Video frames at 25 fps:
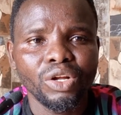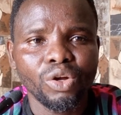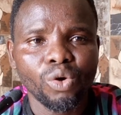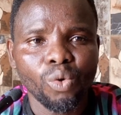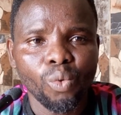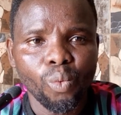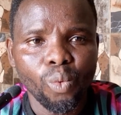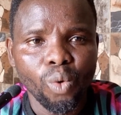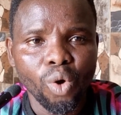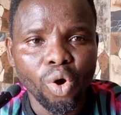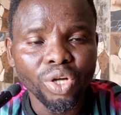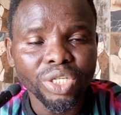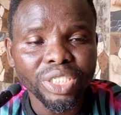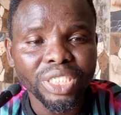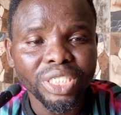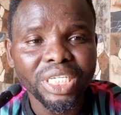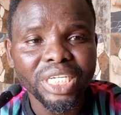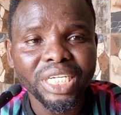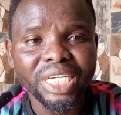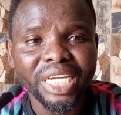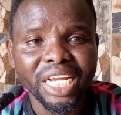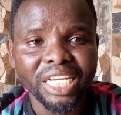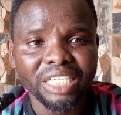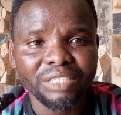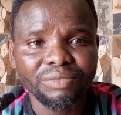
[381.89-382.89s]
Watch the
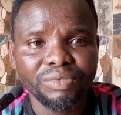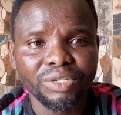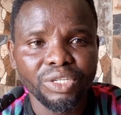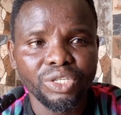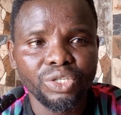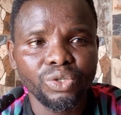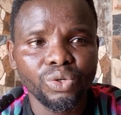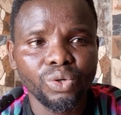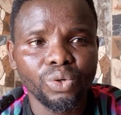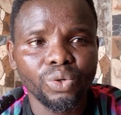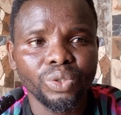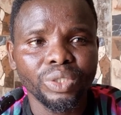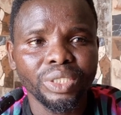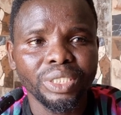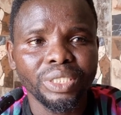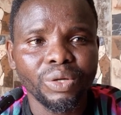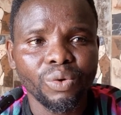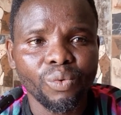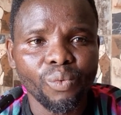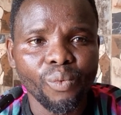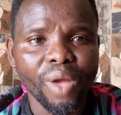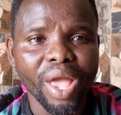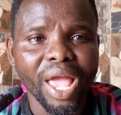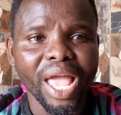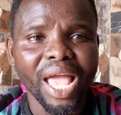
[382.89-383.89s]
next video
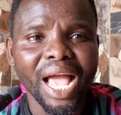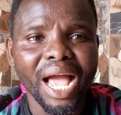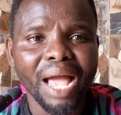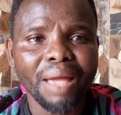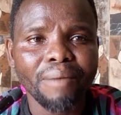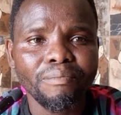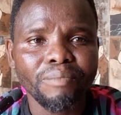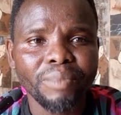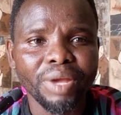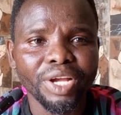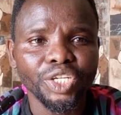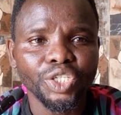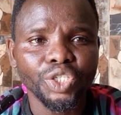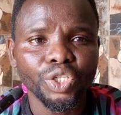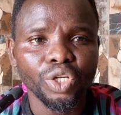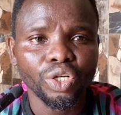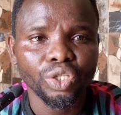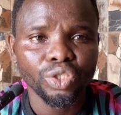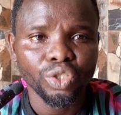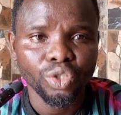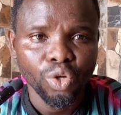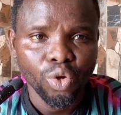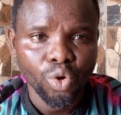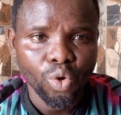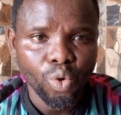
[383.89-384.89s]
where I
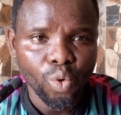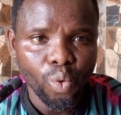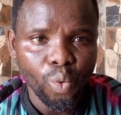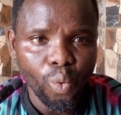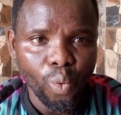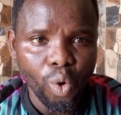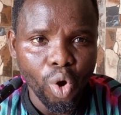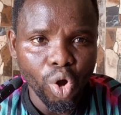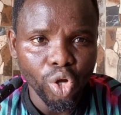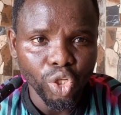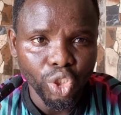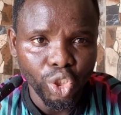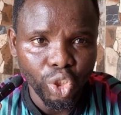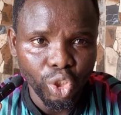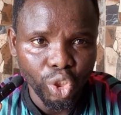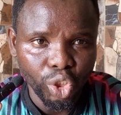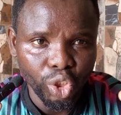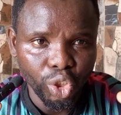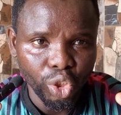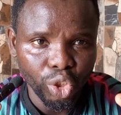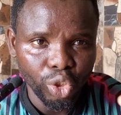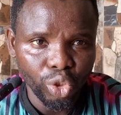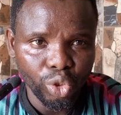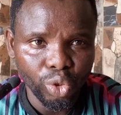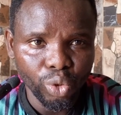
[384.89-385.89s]
mention what you
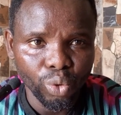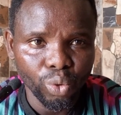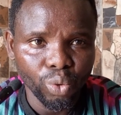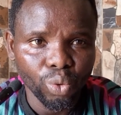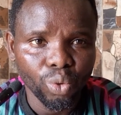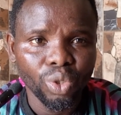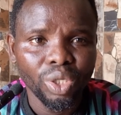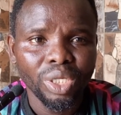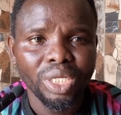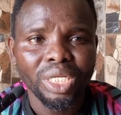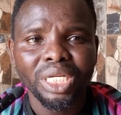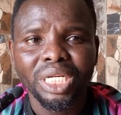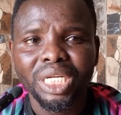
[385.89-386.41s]
should do